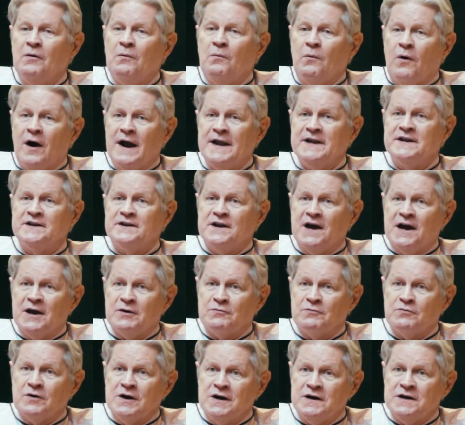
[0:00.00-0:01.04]
Why did I
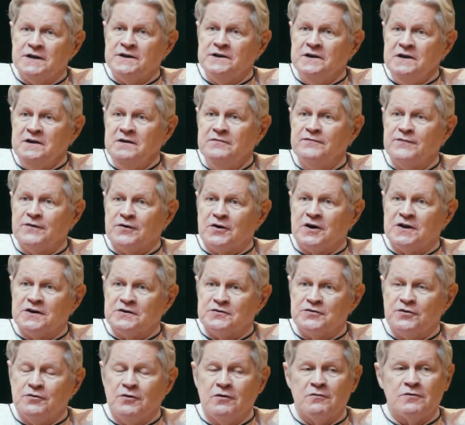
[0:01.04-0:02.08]
run for
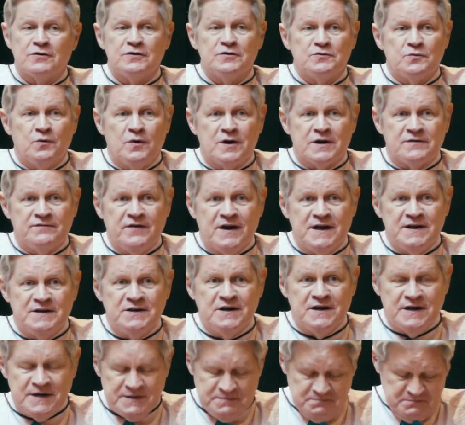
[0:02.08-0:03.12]
controller and what have I
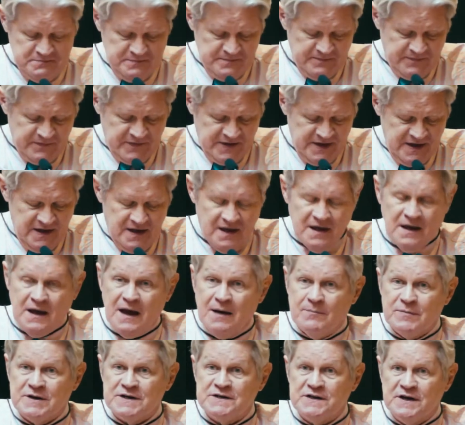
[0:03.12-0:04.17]
done? I'm
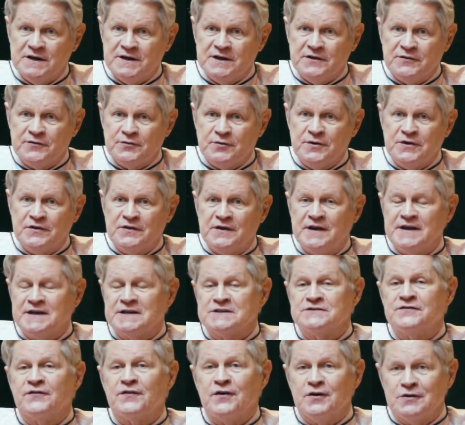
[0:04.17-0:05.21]
going to tell you three things.
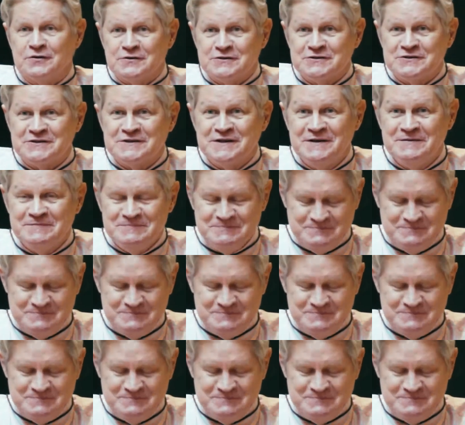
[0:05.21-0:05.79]
First,